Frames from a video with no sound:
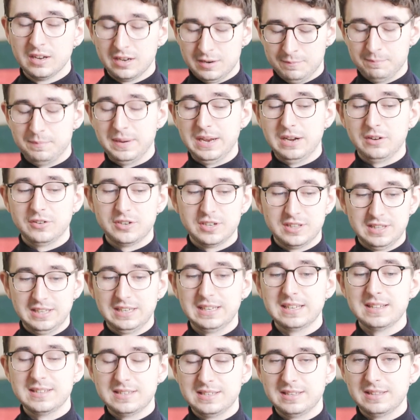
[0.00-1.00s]
compared to the
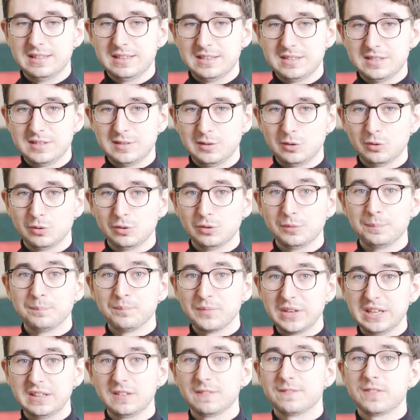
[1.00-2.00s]
kids at this school.
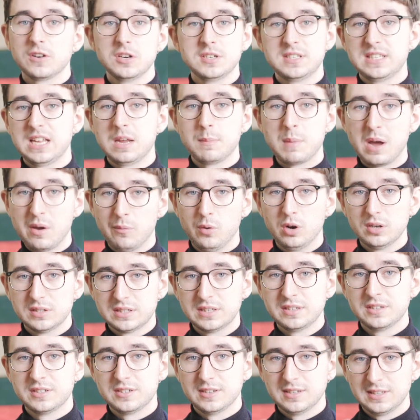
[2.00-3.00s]
Like, the first time I
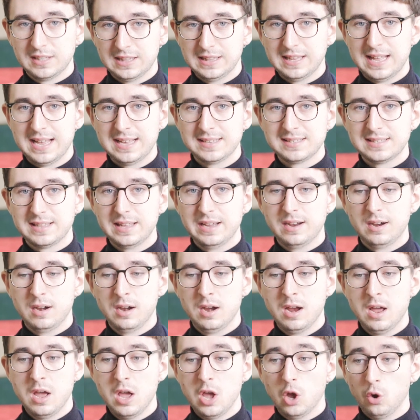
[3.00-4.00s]
walked into a class
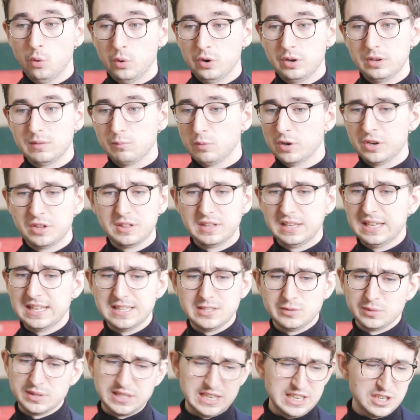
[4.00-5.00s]
there, one of the
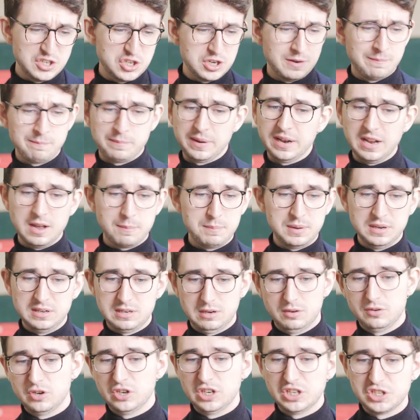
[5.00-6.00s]
kids was like jumping up and
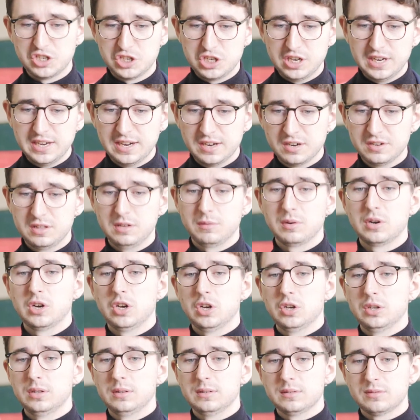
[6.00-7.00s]
down on a chair. They were
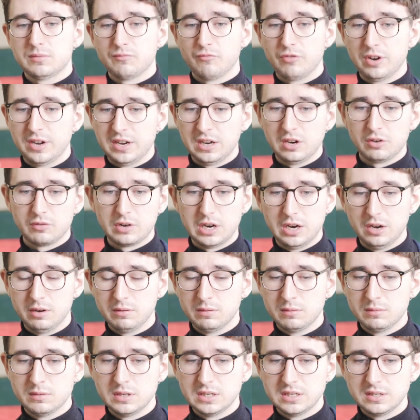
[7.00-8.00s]
all running
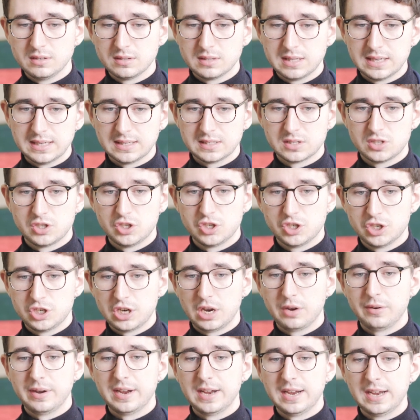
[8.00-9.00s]
around and like
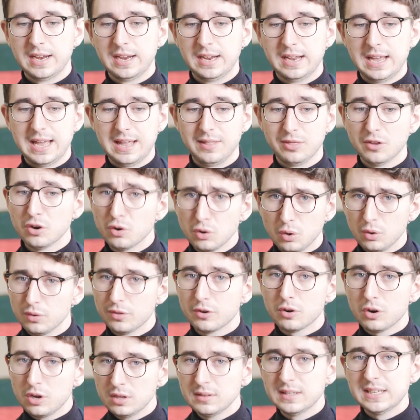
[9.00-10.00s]
shouting, and
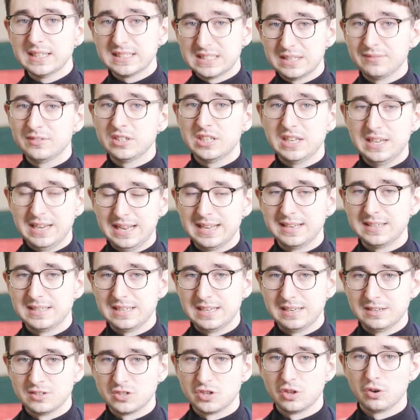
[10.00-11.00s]
they're all like 17,
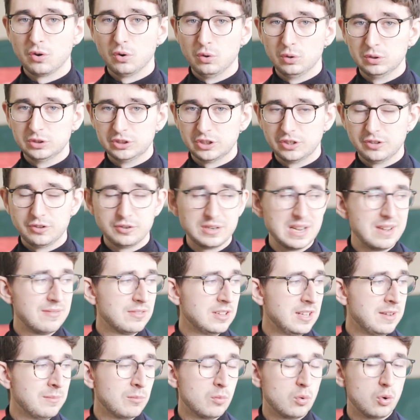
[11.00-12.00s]
18, so they're older. They're
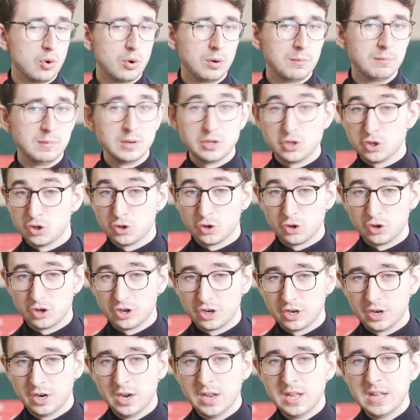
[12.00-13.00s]
definitely more
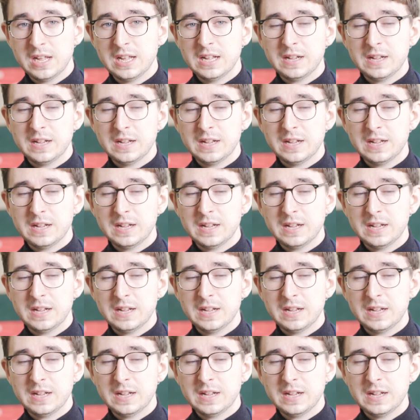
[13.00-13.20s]
mature